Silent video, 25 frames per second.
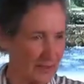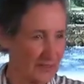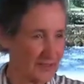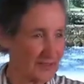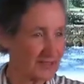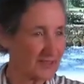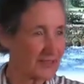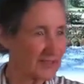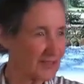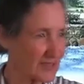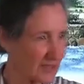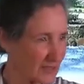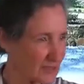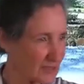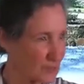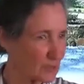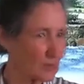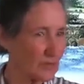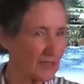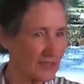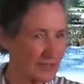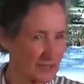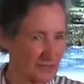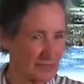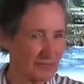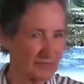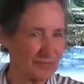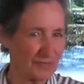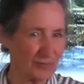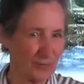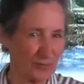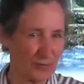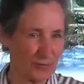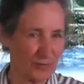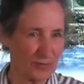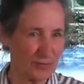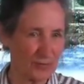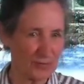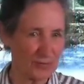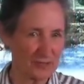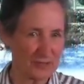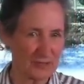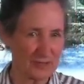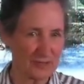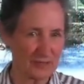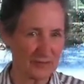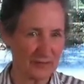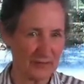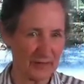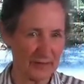6 weeks and 4
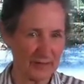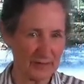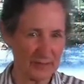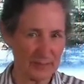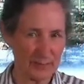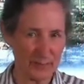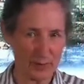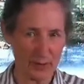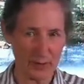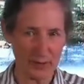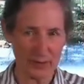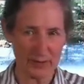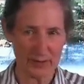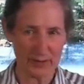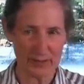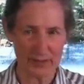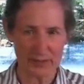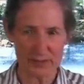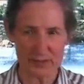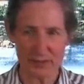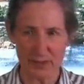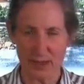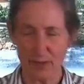courses of antibiotics.